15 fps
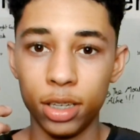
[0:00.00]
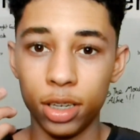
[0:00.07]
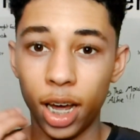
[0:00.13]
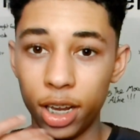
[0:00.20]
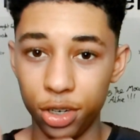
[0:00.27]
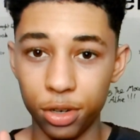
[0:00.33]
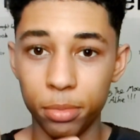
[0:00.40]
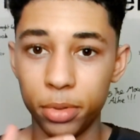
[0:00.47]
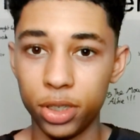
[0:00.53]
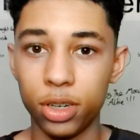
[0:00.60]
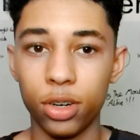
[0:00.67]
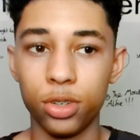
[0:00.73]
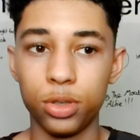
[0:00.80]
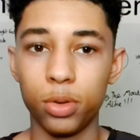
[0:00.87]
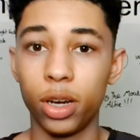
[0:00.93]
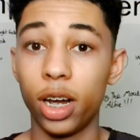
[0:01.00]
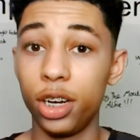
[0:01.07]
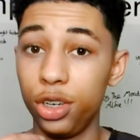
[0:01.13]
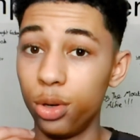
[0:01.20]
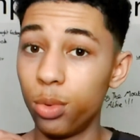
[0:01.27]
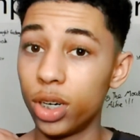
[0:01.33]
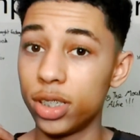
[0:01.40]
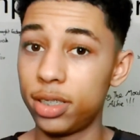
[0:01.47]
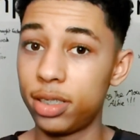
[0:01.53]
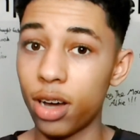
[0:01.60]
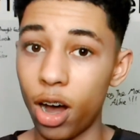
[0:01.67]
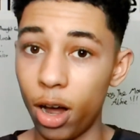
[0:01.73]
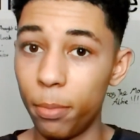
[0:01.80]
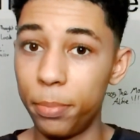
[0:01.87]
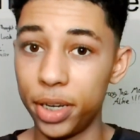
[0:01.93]
And you're a McDonald's worker and you want to
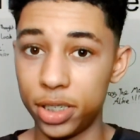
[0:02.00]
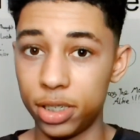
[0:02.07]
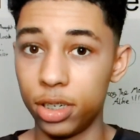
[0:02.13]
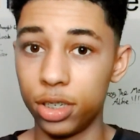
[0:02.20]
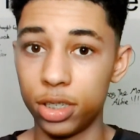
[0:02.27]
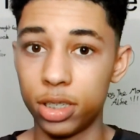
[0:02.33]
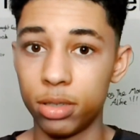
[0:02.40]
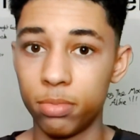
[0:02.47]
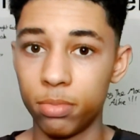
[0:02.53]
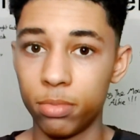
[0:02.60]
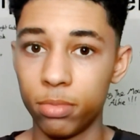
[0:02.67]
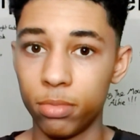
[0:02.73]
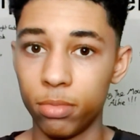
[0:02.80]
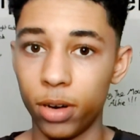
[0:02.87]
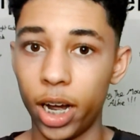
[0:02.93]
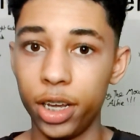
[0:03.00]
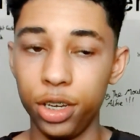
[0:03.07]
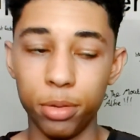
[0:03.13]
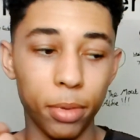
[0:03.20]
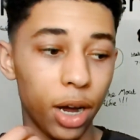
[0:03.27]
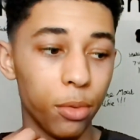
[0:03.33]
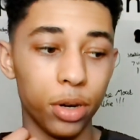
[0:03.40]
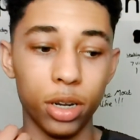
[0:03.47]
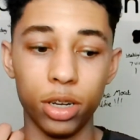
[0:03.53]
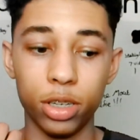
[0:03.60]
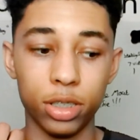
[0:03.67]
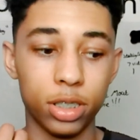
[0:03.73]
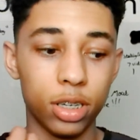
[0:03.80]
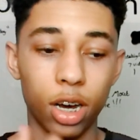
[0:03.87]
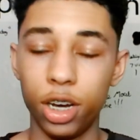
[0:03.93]
start a business, right? You might want to
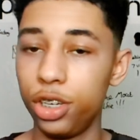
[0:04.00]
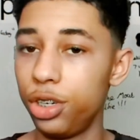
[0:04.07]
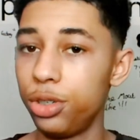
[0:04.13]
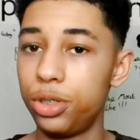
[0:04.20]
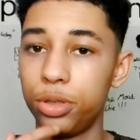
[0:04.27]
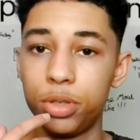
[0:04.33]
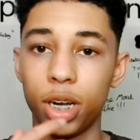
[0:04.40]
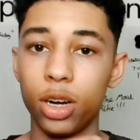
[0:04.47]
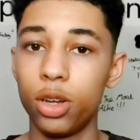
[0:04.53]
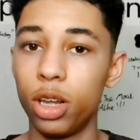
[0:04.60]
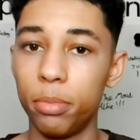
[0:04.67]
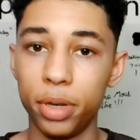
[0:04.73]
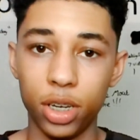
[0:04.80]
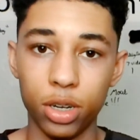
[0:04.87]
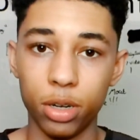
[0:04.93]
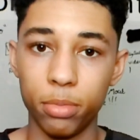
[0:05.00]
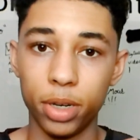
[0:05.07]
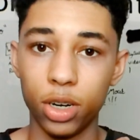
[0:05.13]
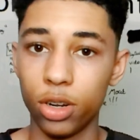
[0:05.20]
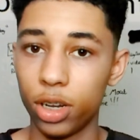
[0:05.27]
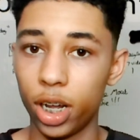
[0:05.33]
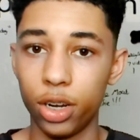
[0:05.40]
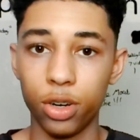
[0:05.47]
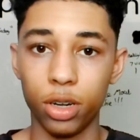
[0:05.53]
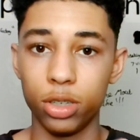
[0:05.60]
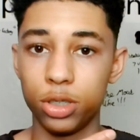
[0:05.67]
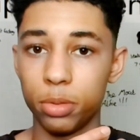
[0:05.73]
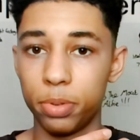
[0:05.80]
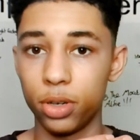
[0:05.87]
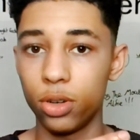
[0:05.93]
start a YouTube channel and become an online
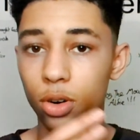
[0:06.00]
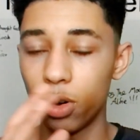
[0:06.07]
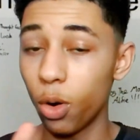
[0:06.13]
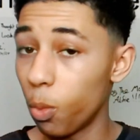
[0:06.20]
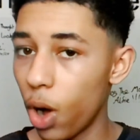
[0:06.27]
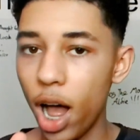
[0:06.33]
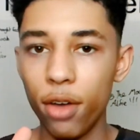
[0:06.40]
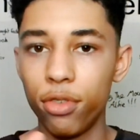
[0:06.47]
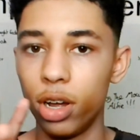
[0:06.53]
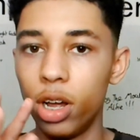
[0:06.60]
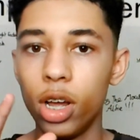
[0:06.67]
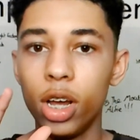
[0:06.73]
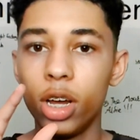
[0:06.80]
entrepreneur or whatever.